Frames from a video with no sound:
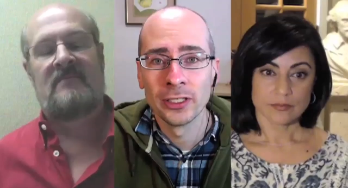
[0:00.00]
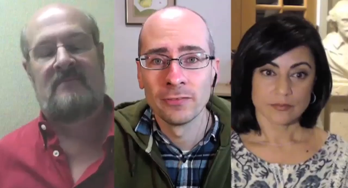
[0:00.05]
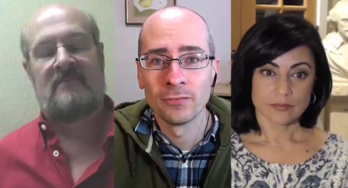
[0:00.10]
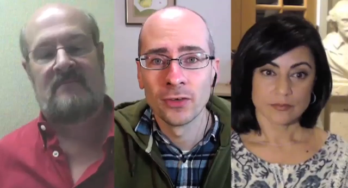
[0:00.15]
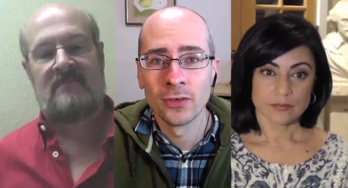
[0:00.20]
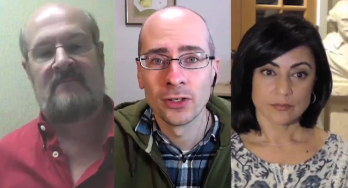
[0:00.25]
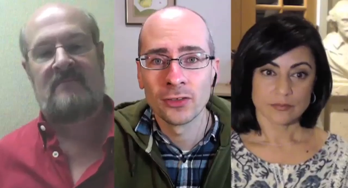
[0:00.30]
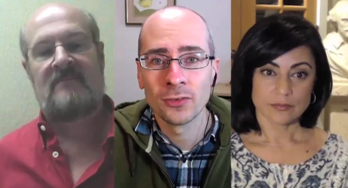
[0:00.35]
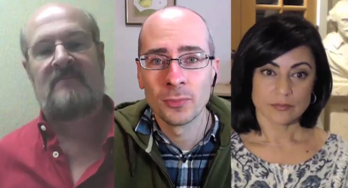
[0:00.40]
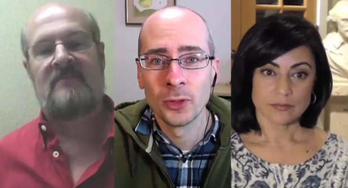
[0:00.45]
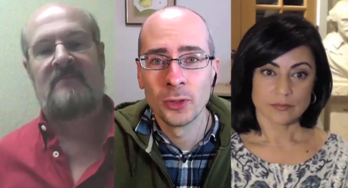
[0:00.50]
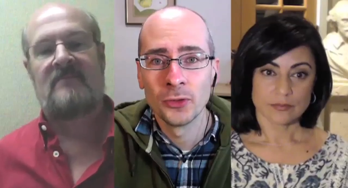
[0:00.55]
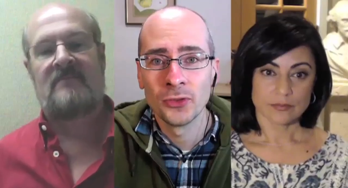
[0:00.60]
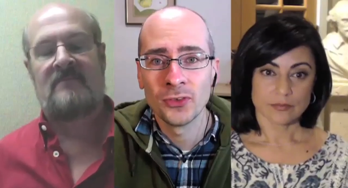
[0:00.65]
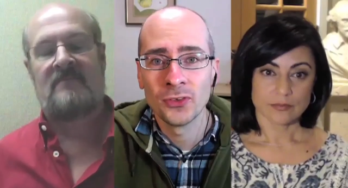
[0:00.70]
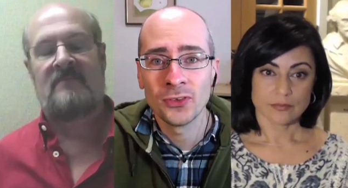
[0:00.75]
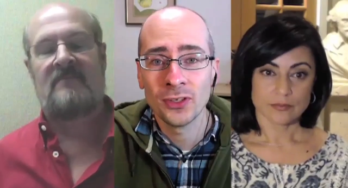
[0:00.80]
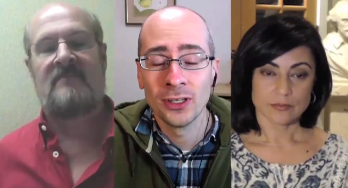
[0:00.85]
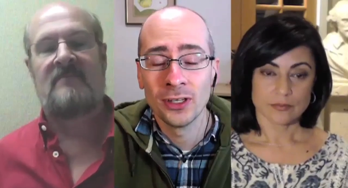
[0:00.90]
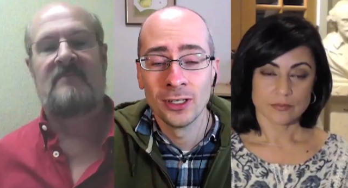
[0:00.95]
Speaker 1: Frogs
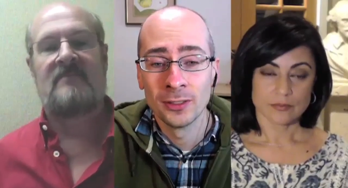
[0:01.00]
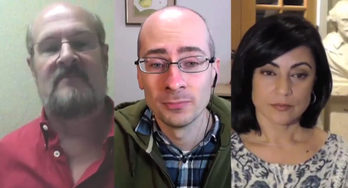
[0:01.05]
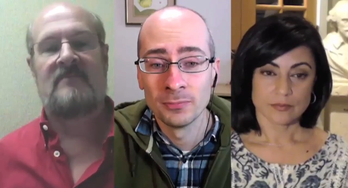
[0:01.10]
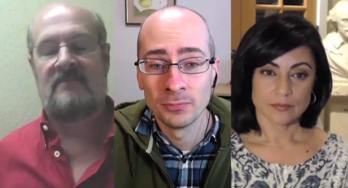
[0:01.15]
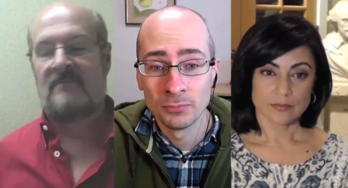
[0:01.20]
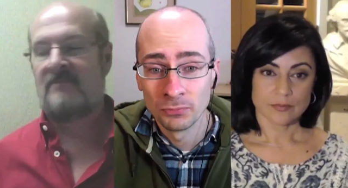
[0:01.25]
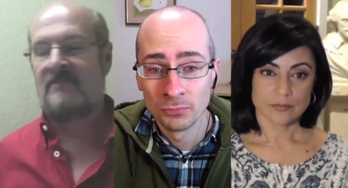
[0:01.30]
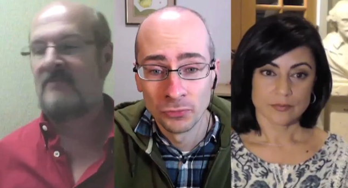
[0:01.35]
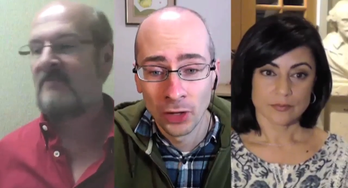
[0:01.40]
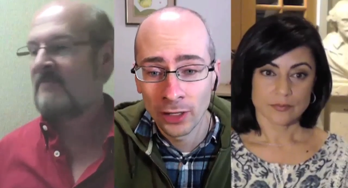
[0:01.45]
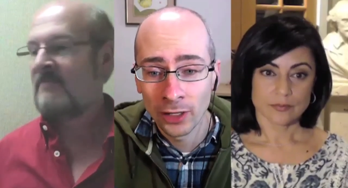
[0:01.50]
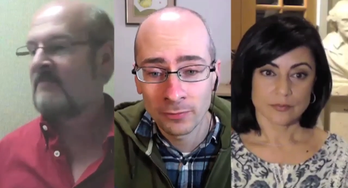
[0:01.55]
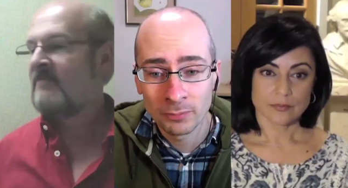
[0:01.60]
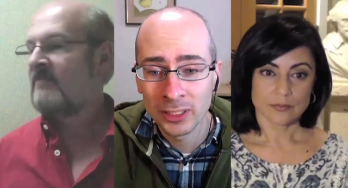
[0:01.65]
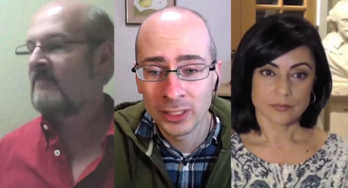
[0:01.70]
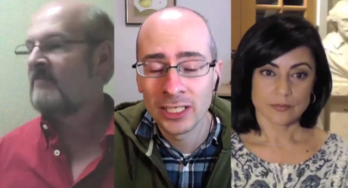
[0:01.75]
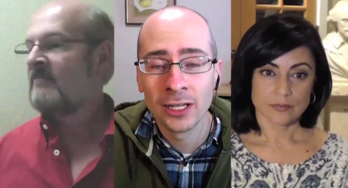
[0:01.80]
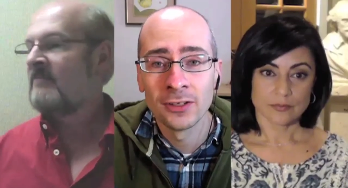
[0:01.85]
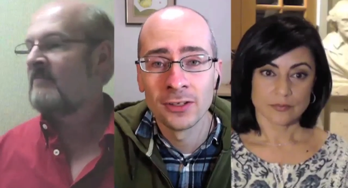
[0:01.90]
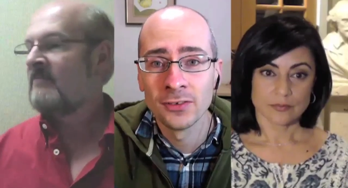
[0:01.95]
post, um, not
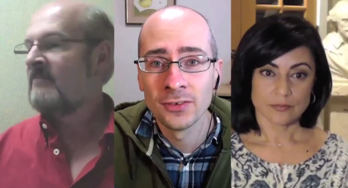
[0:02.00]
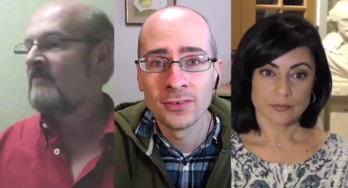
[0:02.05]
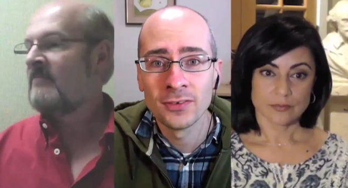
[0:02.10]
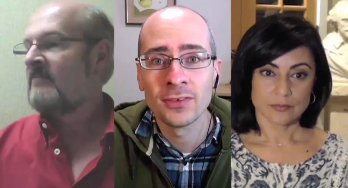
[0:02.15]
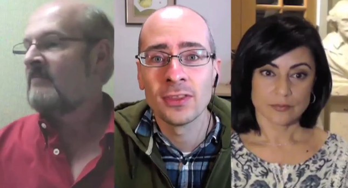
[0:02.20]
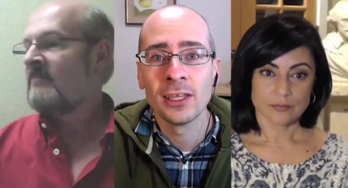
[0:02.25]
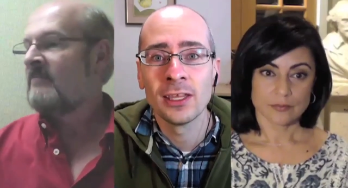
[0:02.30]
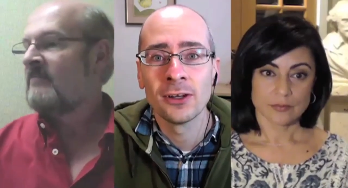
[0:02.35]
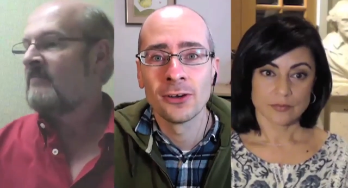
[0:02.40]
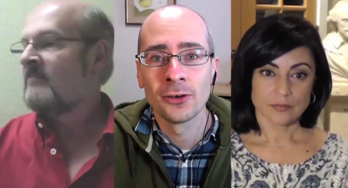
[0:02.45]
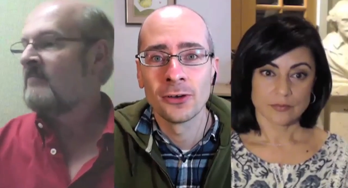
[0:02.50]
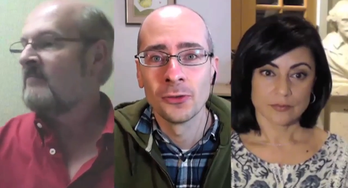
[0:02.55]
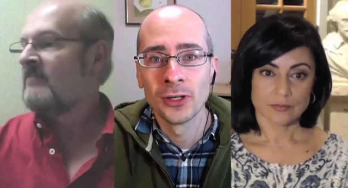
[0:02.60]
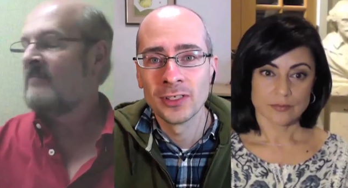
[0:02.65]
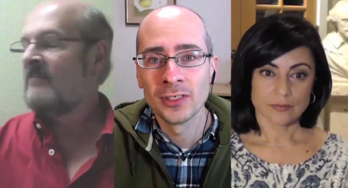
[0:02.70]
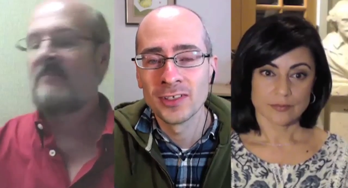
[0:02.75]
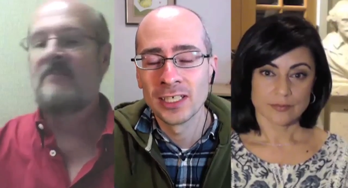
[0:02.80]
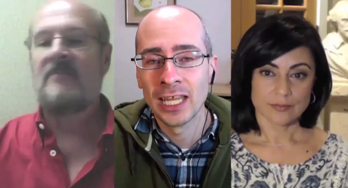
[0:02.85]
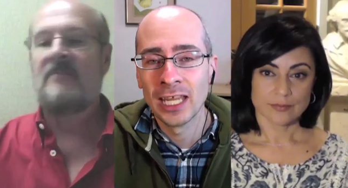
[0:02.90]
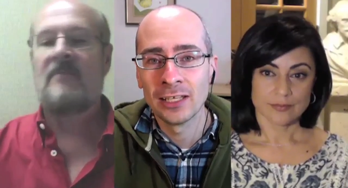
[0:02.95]
because they are going
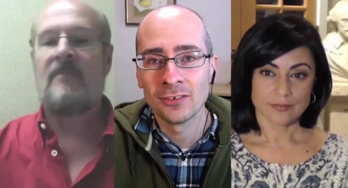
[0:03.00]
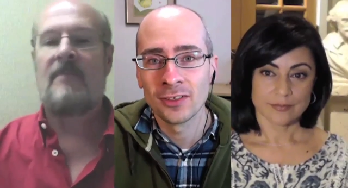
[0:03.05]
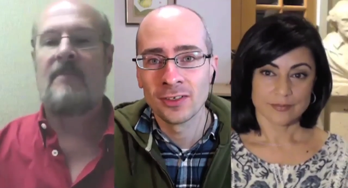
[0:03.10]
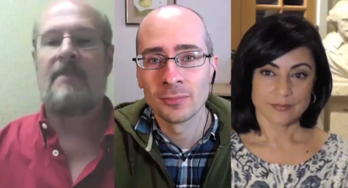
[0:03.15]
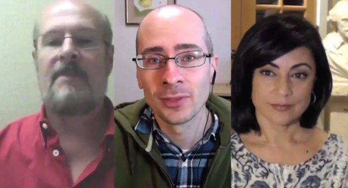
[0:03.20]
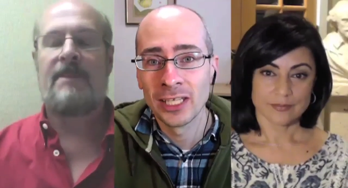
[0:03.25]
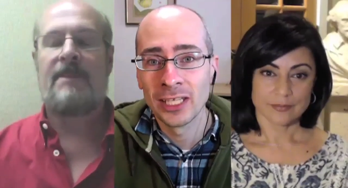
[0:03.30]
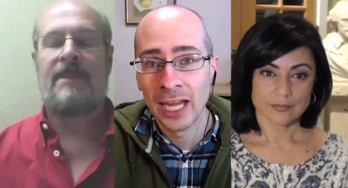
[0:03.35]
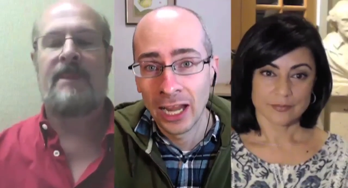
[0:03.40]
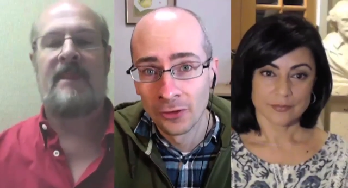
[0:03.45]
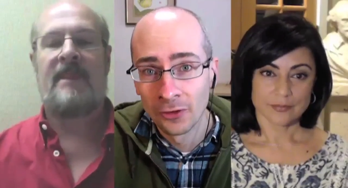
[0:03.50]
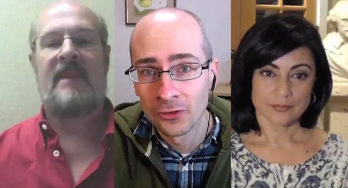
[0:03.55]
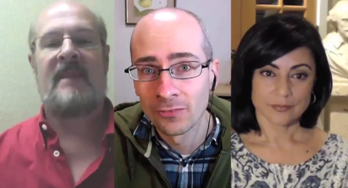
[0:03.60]
to get something out